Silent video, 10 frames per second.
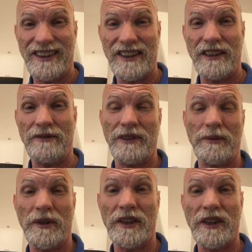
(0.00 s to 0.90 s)
the idea of
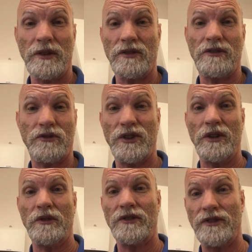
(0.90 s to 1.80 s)
having my nails
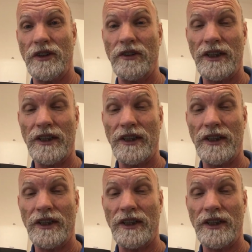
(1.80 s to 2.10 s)
drilled through.